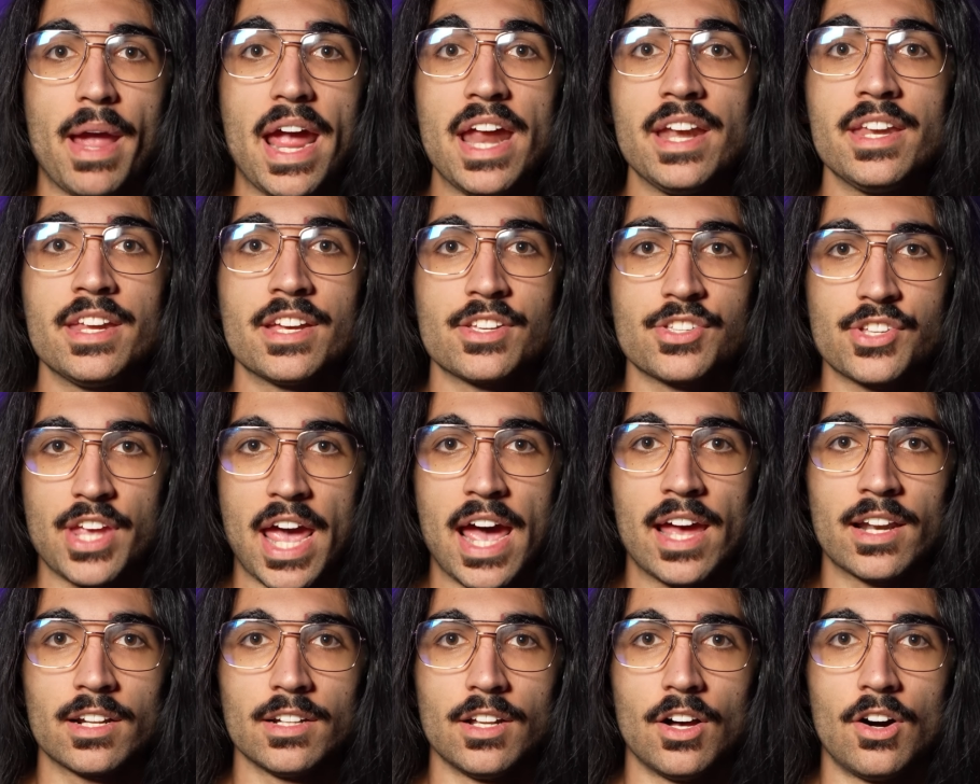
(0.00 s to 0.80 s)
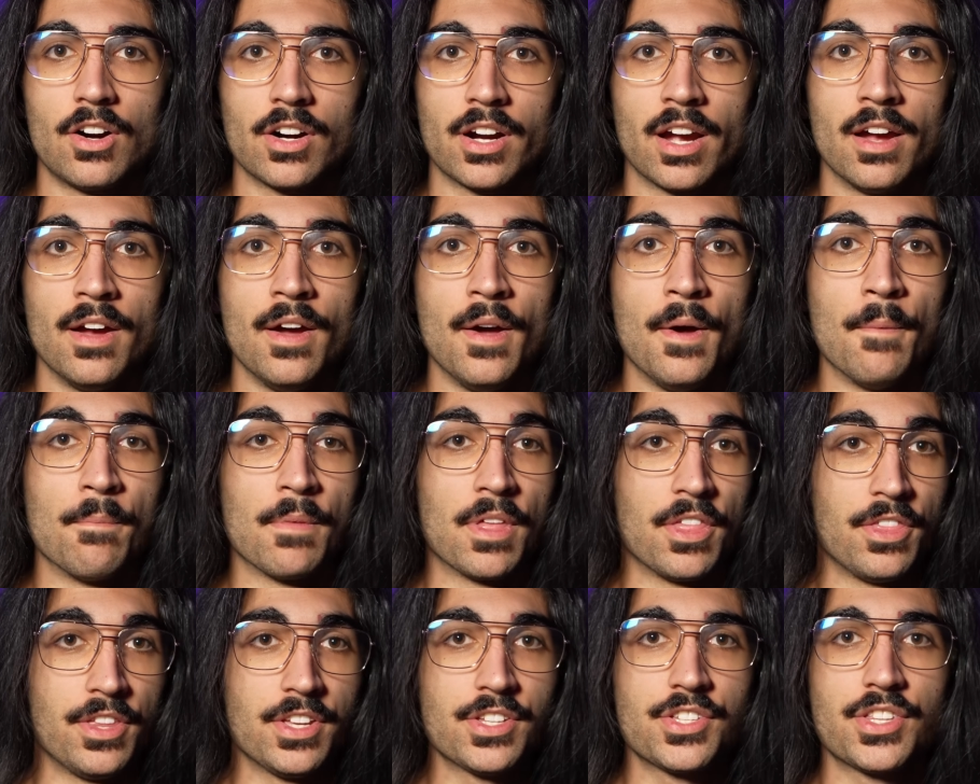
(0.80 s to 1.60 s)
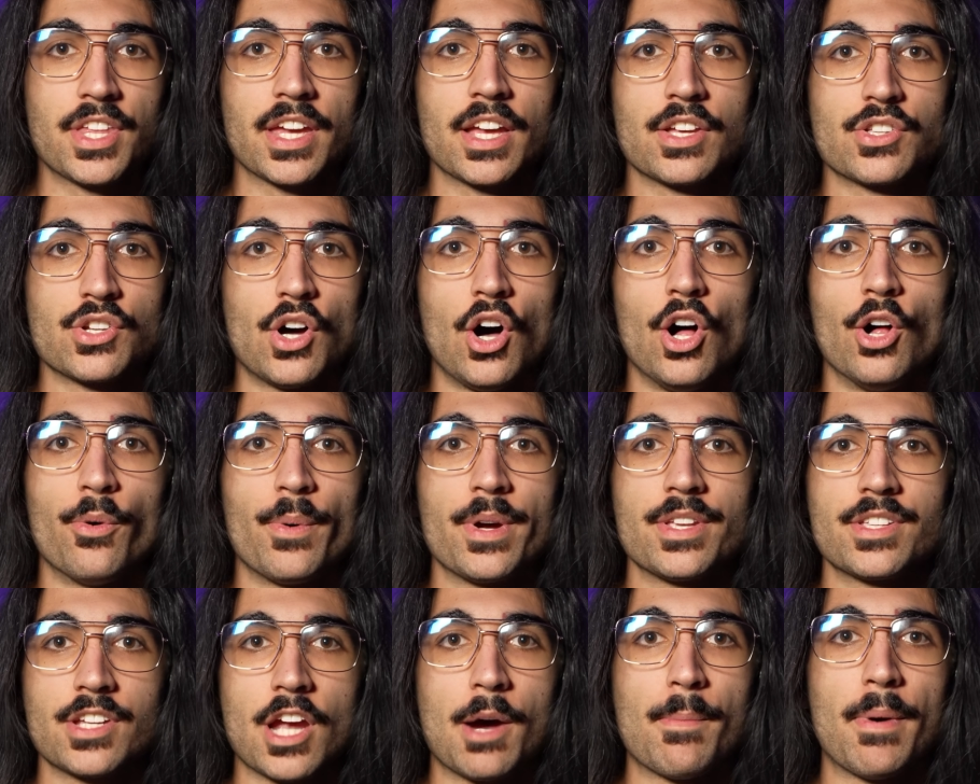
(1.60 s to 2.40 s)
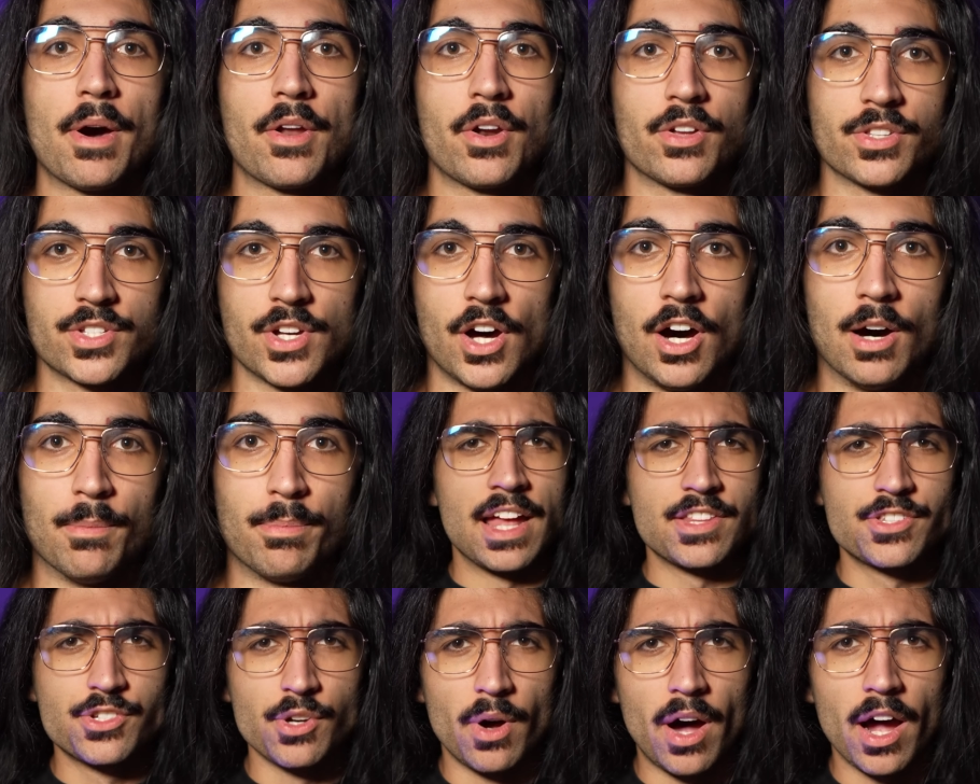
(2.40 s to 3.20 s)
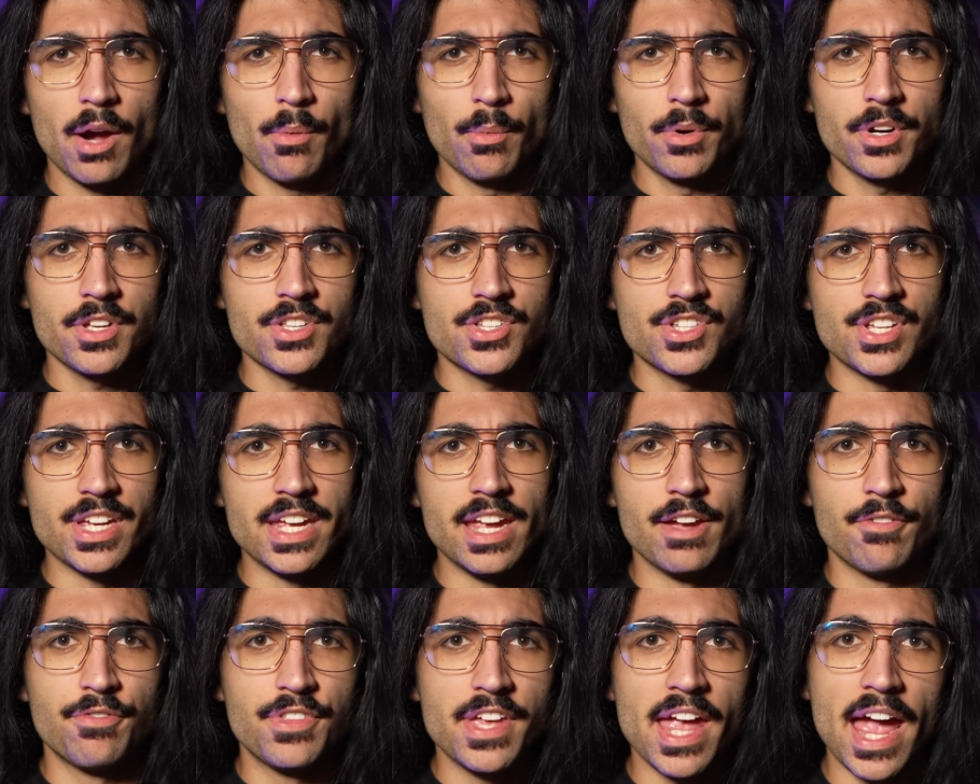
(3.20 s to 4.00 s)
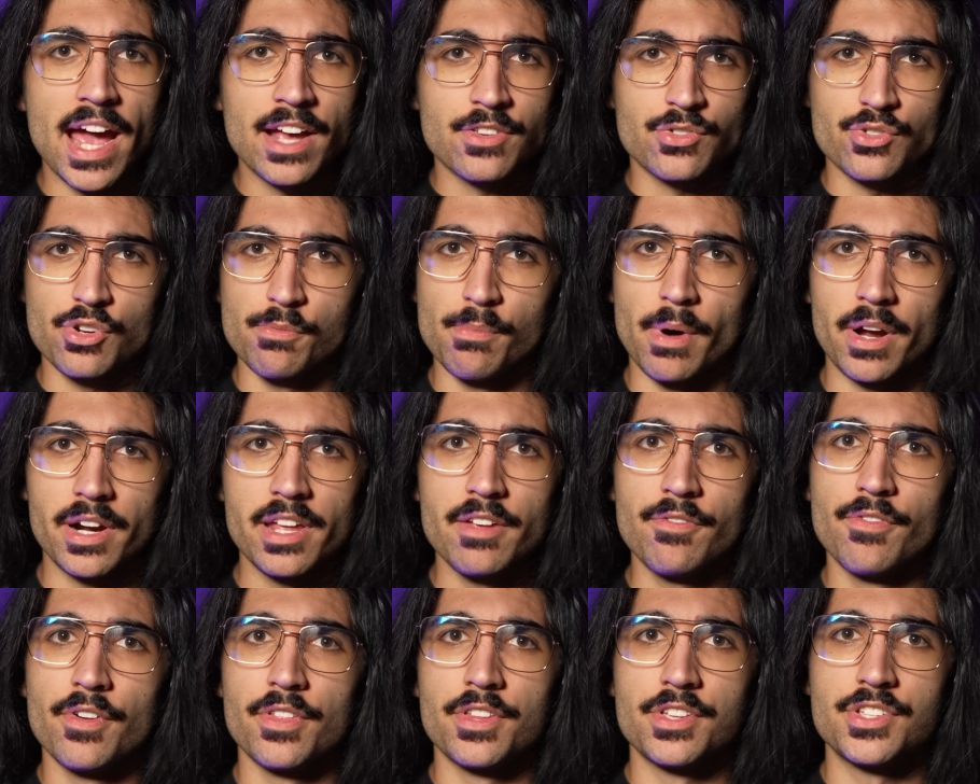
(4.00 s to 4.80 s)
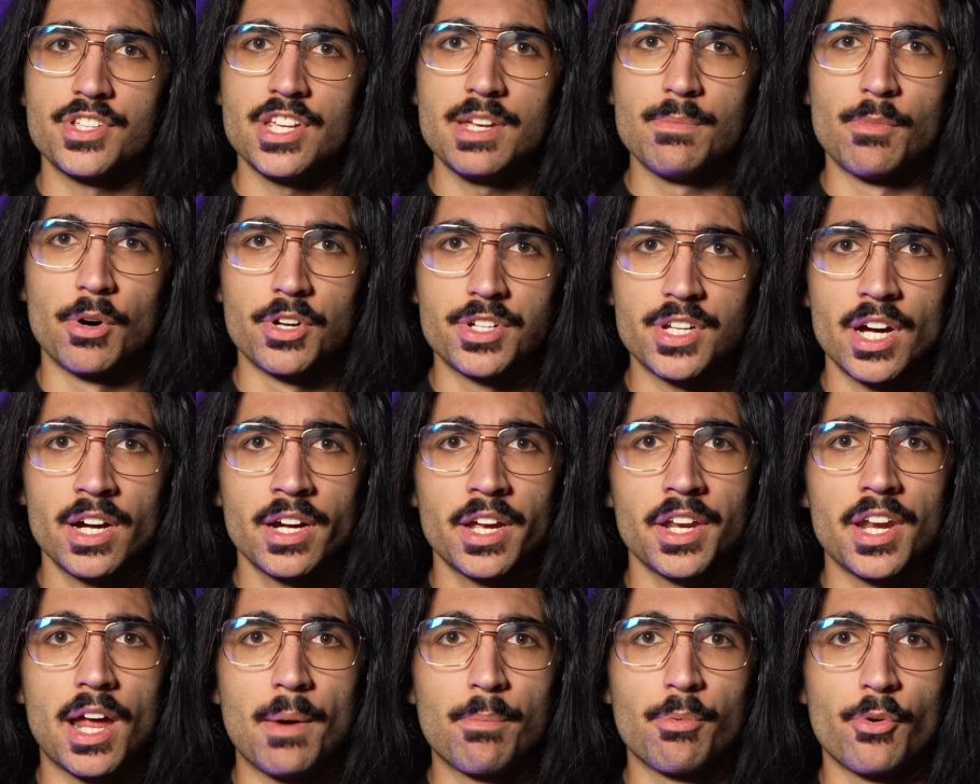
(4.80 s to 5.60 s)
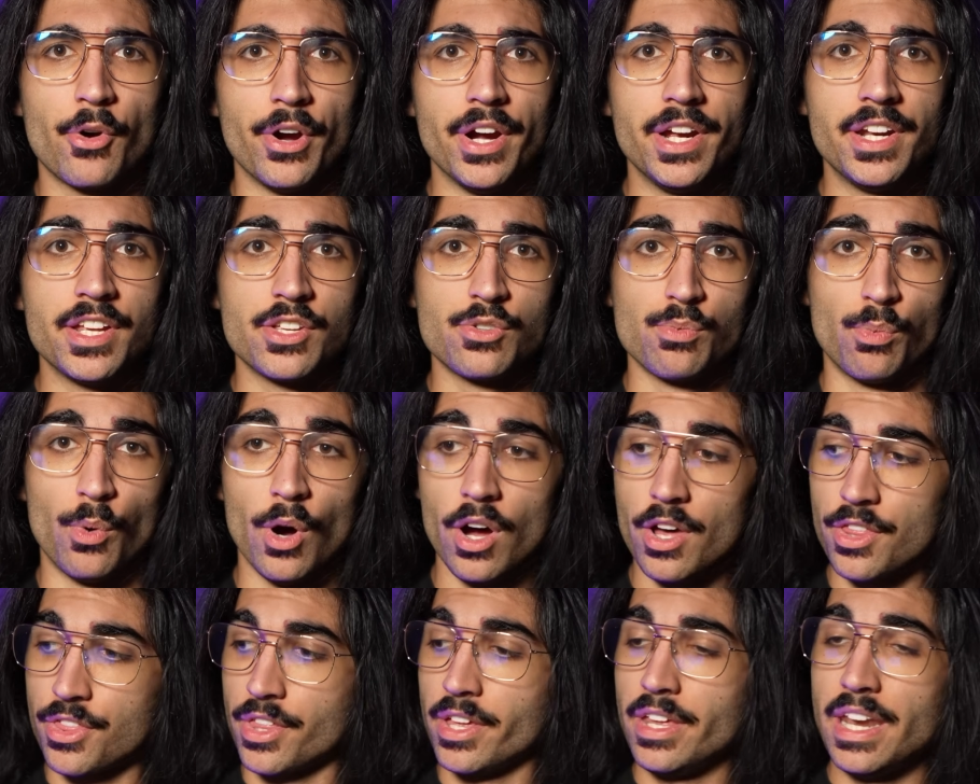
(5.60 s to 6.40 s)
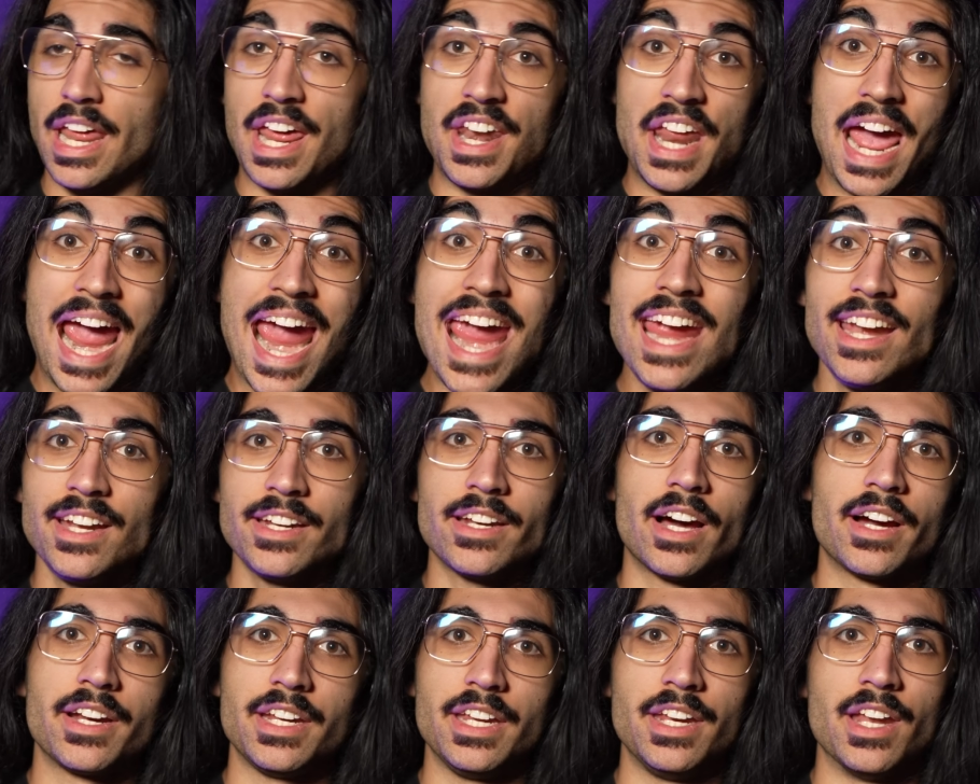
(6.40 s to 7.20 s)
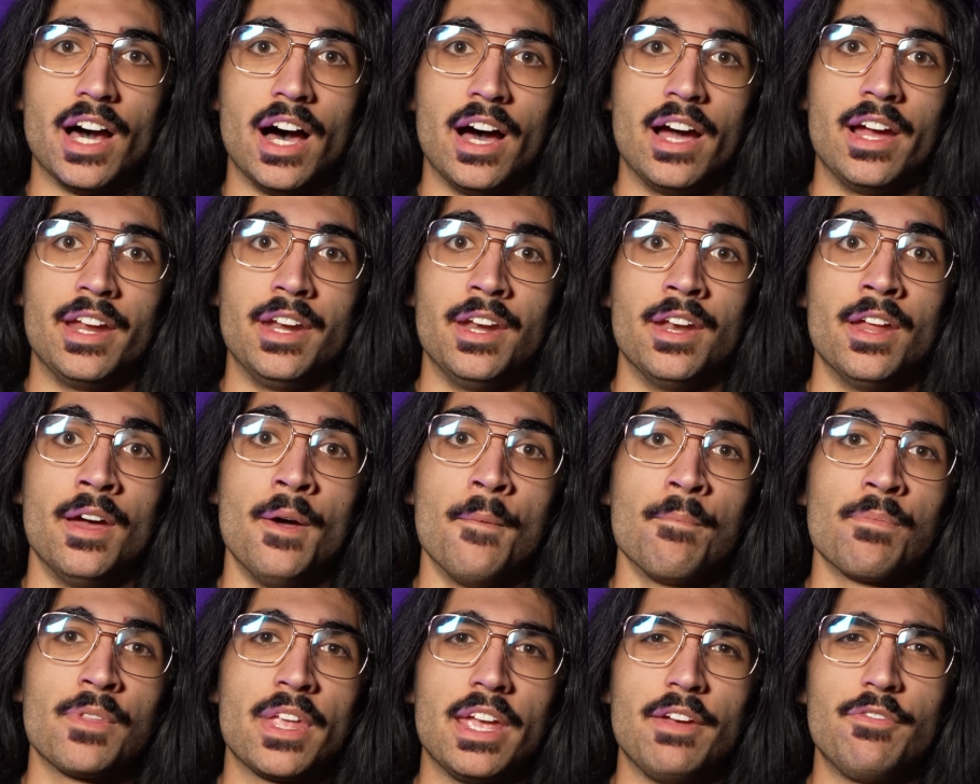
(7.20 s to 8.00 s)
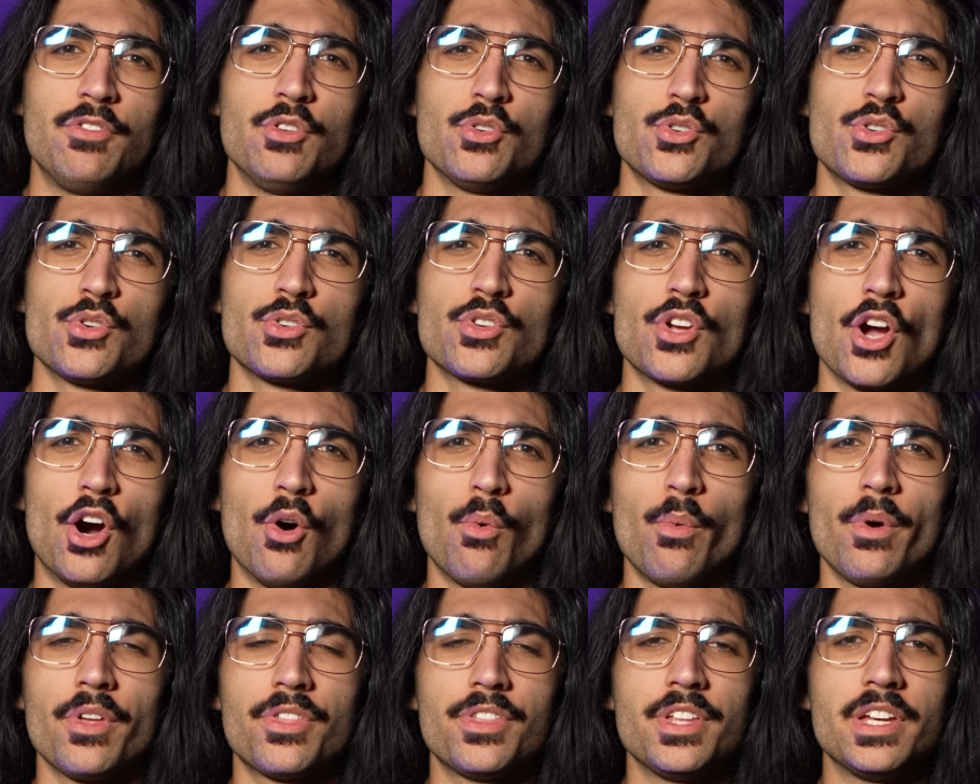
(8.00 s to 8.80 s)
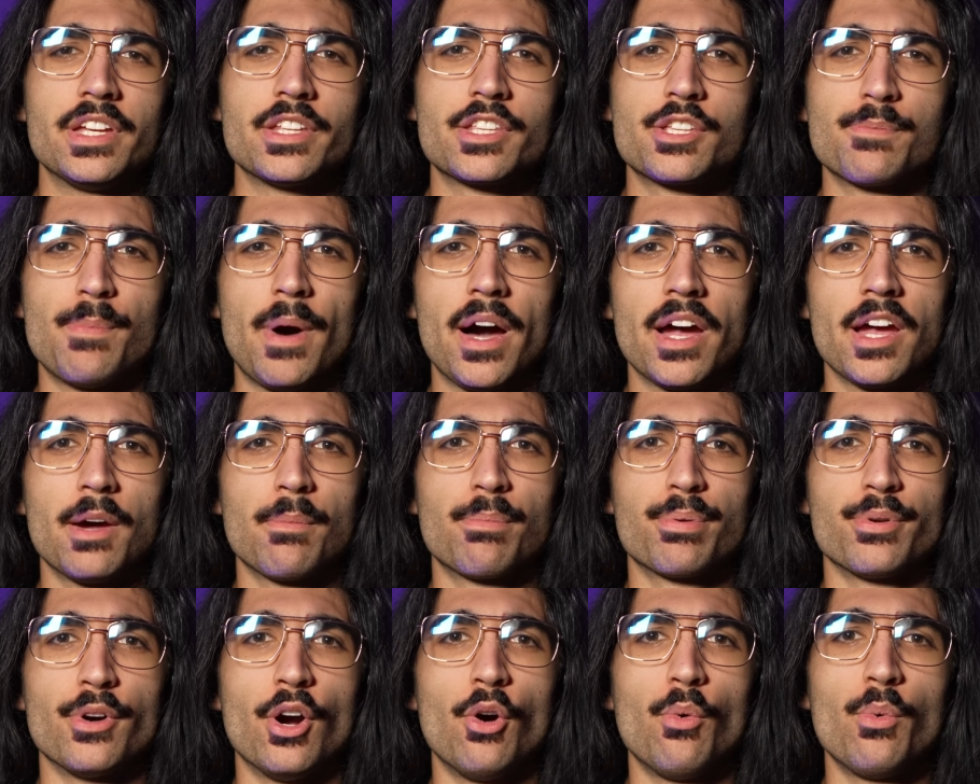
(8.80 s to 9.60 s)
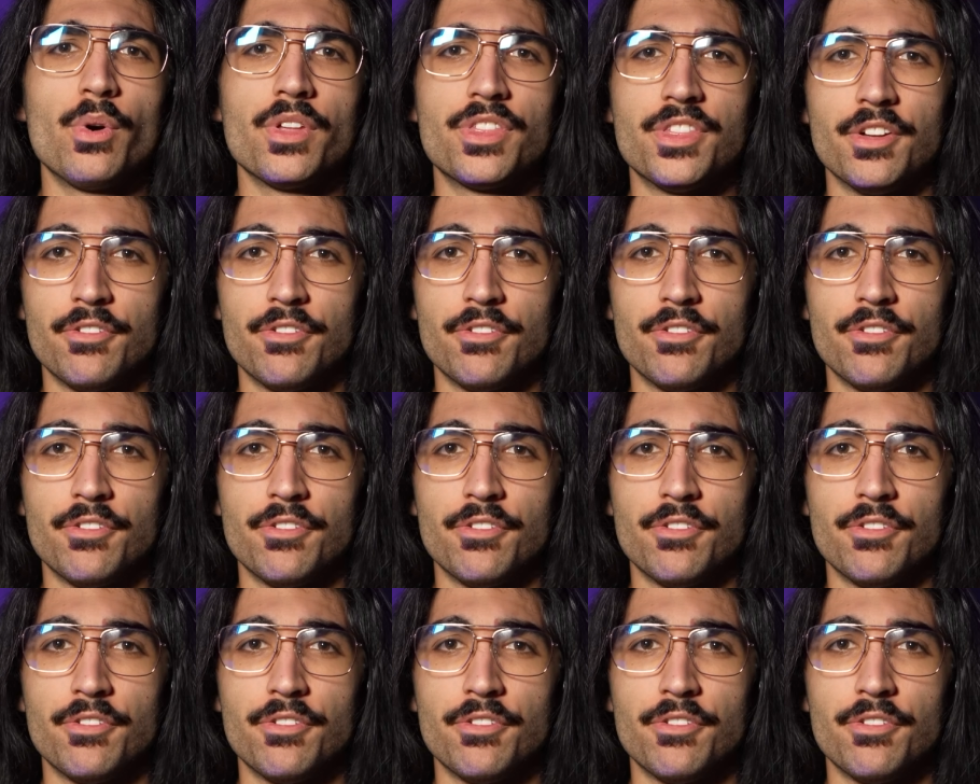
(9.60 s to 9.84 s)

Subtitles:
Enya's catalog, this thing has always come out on top. And so I want to see if the extra money for the Seymour Duncan upgrade is worth it at $899, if you should go with the Inspire Pro with